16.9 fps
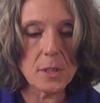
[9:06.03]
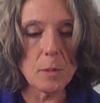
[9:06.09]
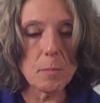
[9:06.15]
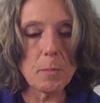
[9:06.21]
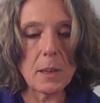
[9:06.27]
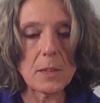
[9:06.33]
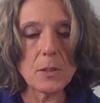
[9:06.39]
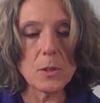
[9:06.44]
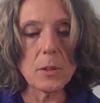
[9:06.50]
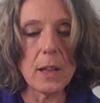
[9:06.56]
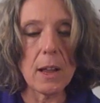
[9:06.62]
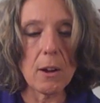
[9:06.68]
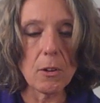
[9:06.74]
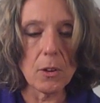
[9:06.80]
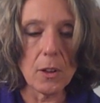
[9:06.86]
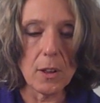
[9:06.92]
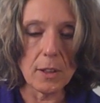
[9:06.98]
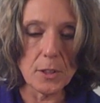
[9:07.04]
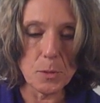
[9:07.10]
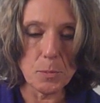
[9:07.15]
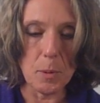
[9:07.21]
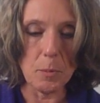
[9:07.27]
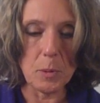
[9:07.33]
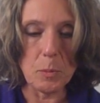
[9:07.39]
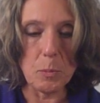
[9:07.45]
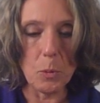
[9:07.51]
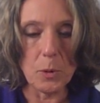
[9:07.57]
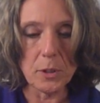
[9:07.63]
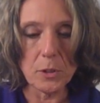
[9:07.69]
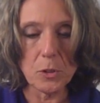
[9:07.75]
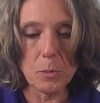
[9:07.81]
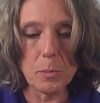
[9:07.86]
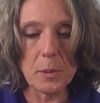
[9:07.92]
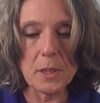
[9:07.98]
and benzyl alcohol has been
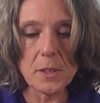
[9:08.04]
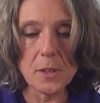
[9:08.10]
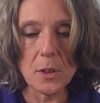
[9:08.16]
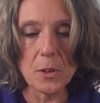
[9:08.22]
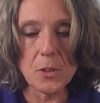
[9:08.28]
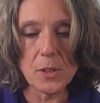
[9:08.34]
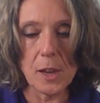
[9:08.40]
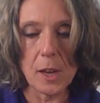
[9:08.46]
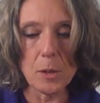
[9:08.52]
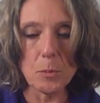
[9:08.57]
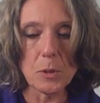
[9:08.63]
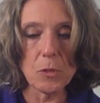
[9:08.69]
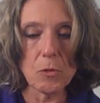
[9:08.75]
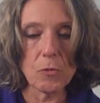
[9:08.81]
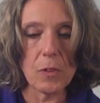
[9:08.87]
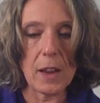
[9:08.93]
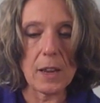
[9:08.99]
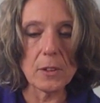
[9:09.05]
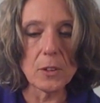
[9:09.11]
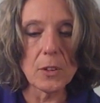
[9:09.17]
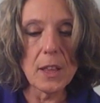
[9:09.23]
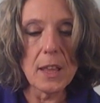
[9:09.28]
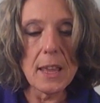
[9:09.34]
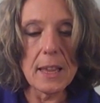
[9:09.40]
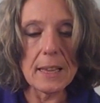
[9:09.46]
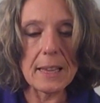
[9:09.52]
reported to be associated with fatal